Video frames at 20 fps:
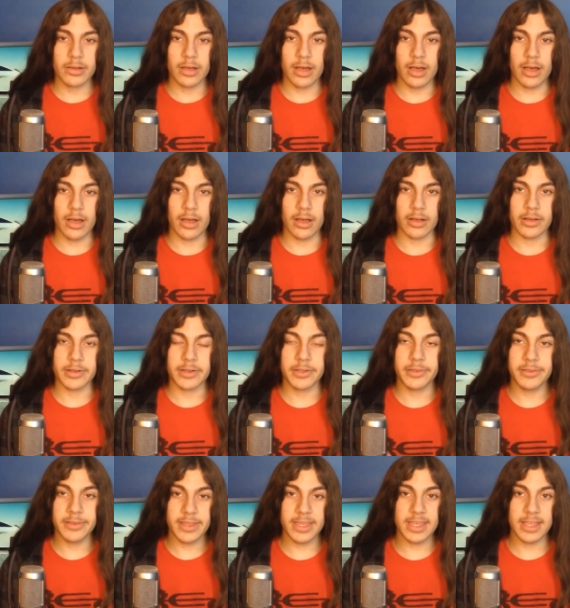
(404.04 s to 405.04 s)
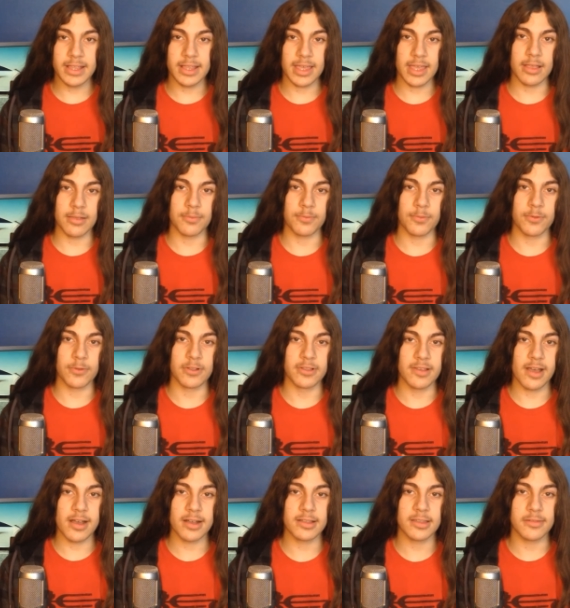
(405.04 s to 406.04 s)
uh, clean and
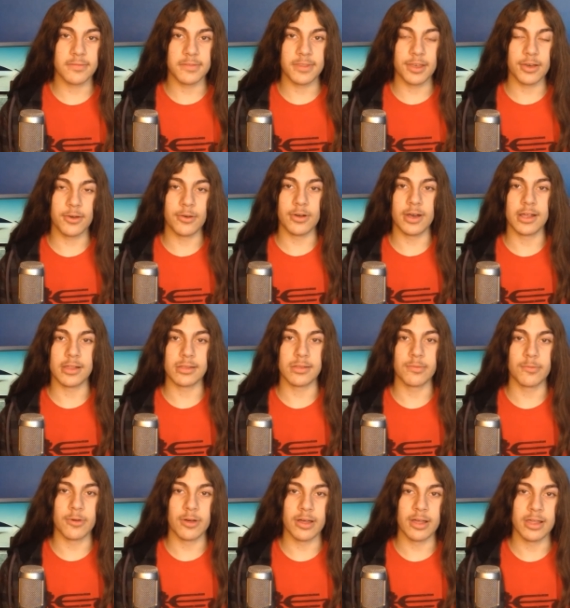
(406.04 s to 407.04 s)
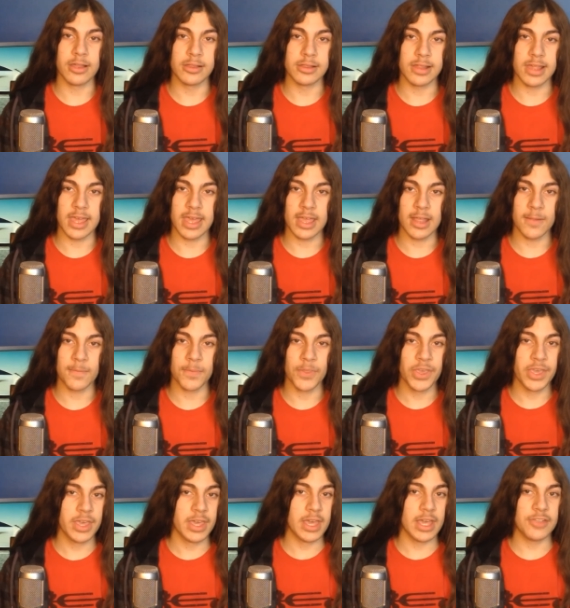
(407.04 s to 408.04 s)
productive the OS was, and
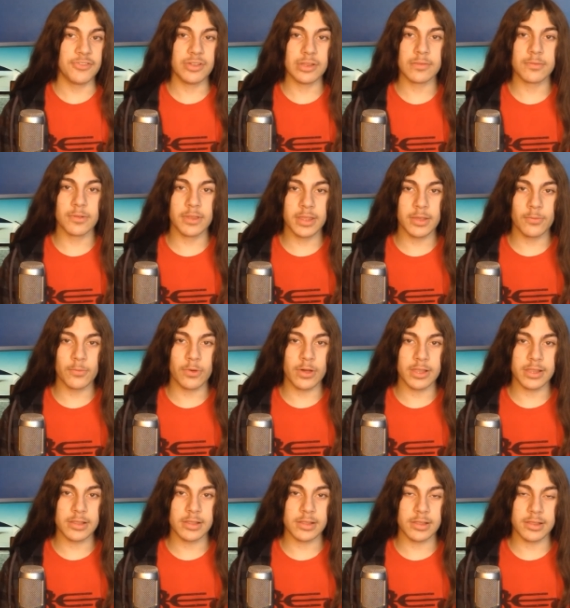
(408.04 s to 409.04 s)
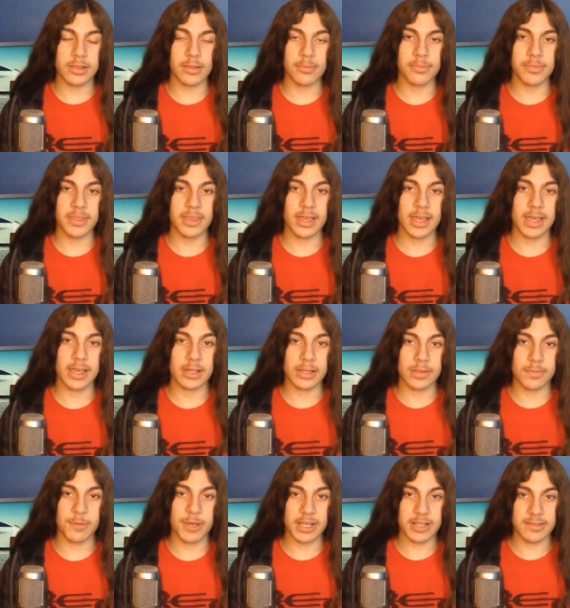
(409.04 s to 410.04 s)
it just really wasn't something I
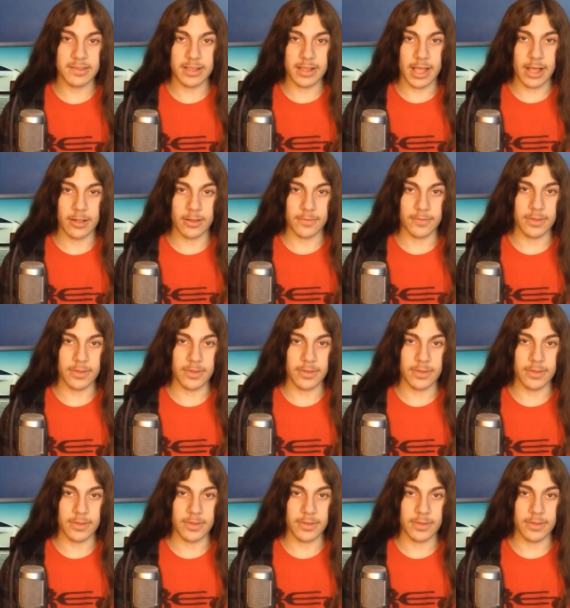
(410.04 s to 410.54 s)
expected out